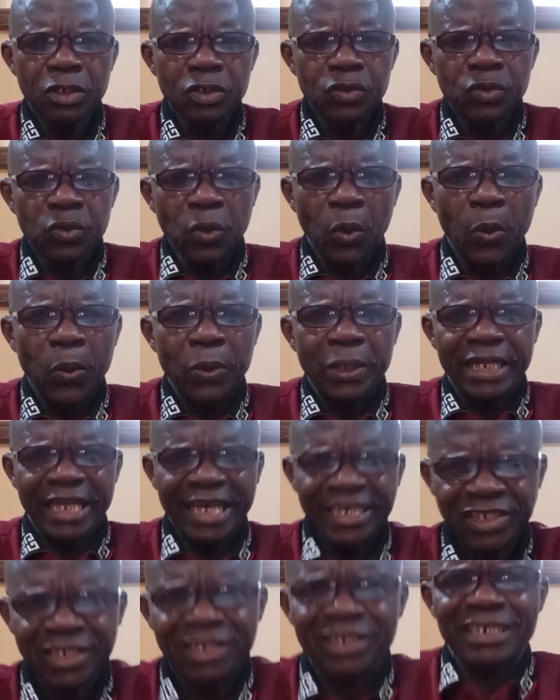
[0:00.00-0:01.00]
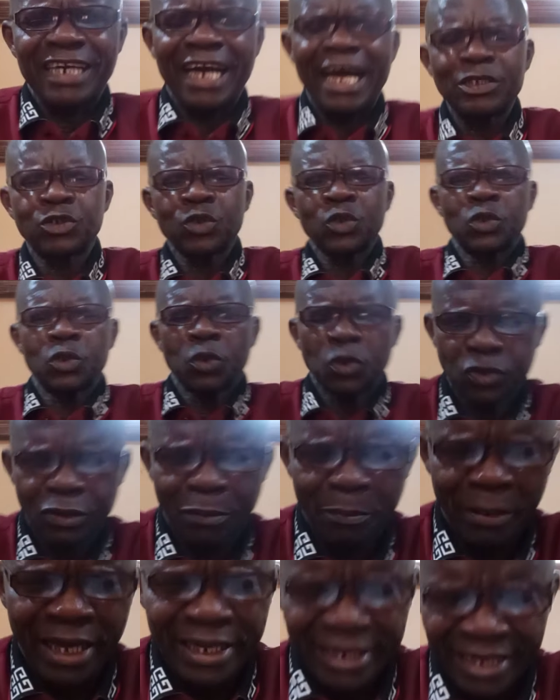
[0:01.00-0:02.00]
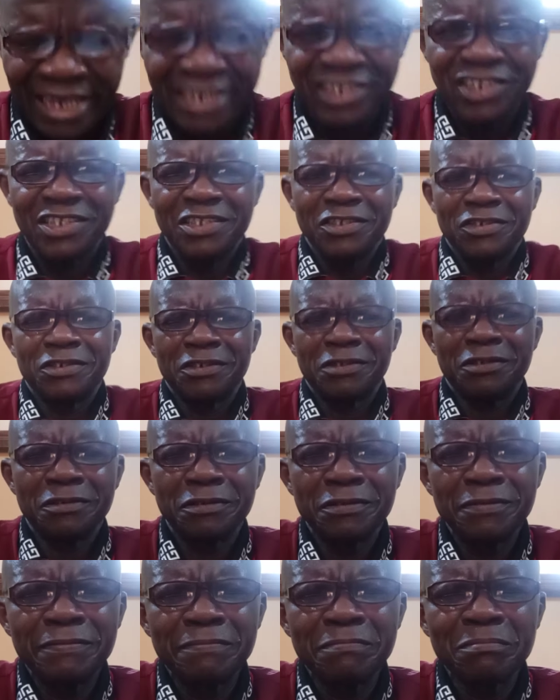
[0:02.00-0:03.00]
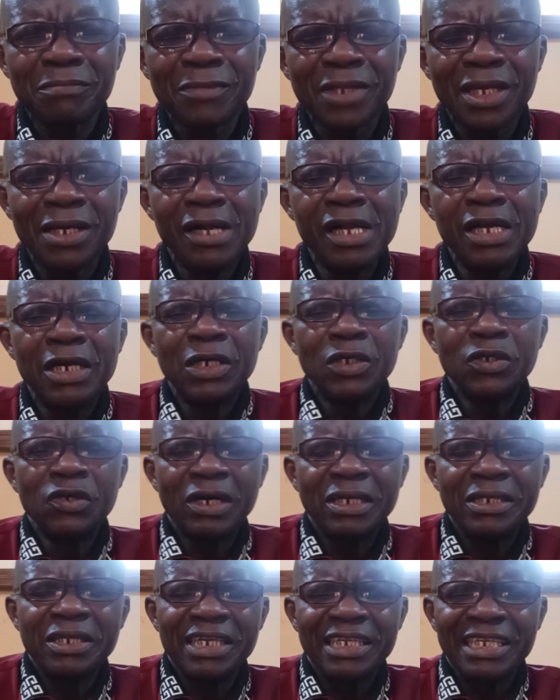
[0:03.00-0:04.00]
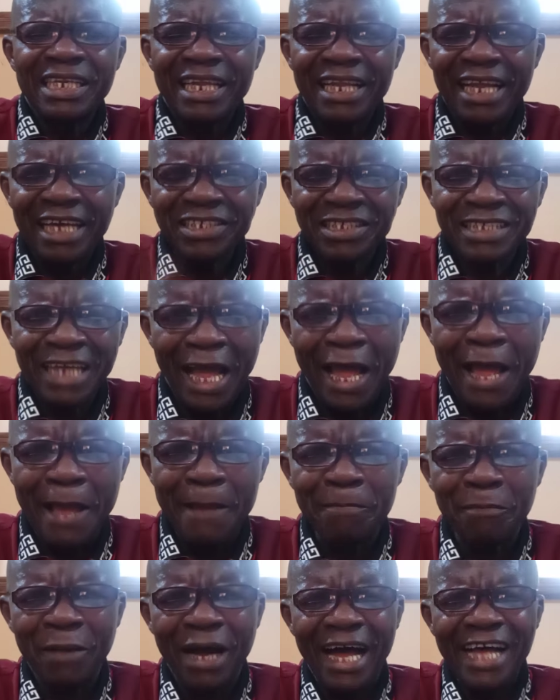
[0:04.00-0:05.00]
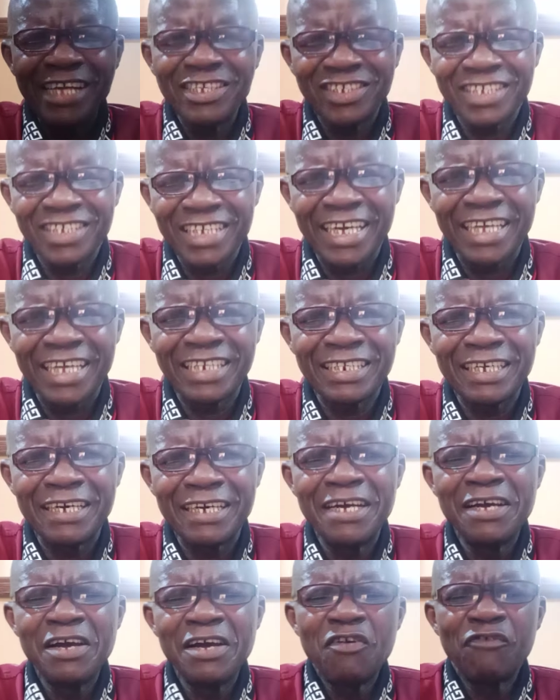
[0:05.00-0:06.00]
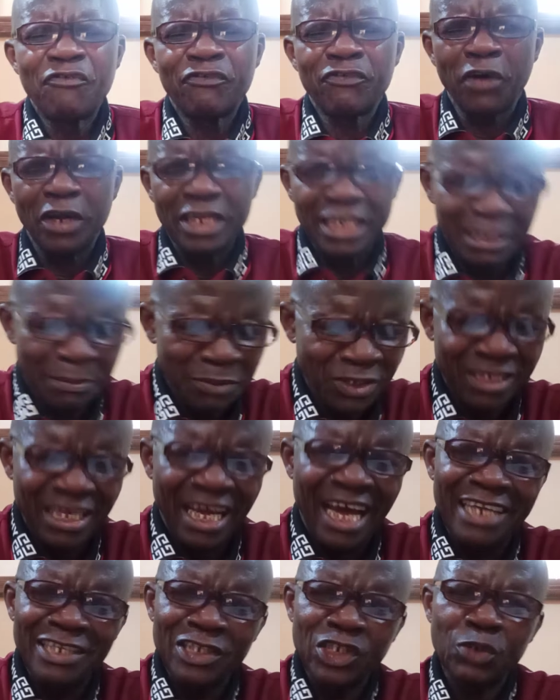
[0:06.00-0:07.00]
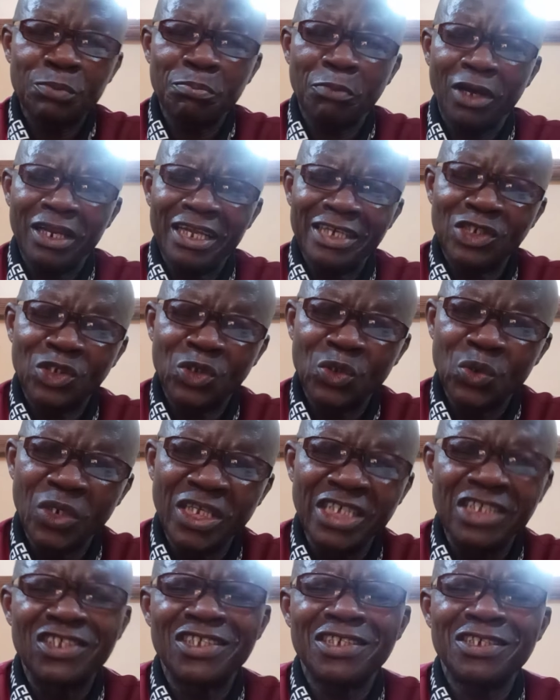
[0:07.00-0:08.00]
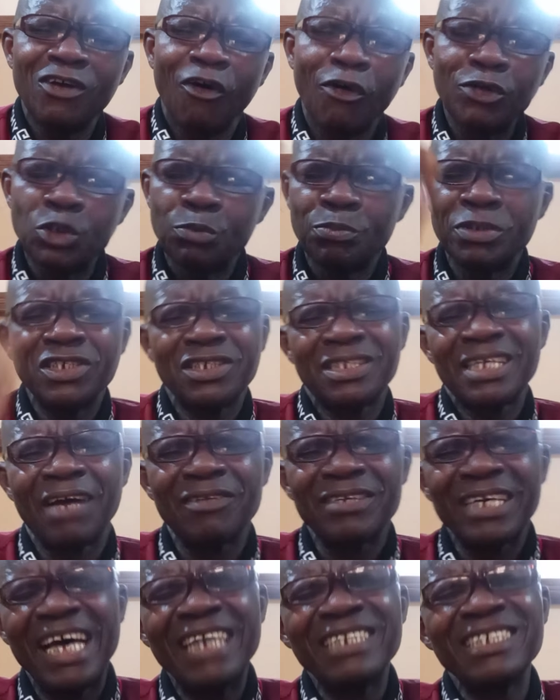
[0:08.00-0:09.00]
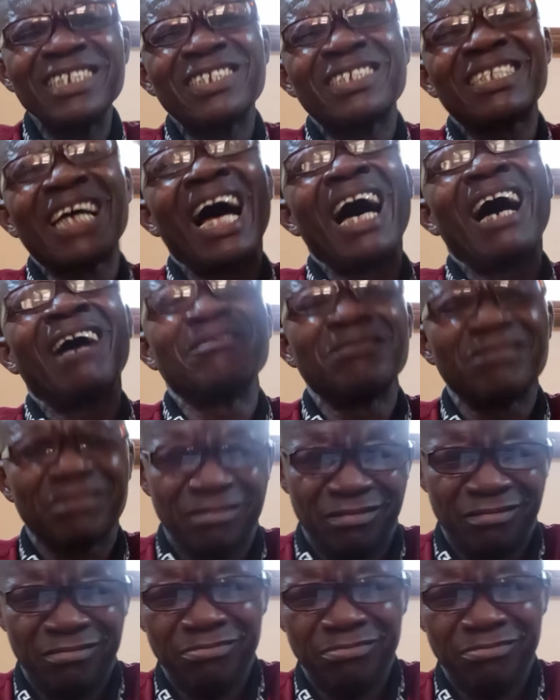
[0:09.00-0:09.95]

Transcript: So let's try to do some analysis. Last time I said phonemes are the smallest units of speech sound. Any sound,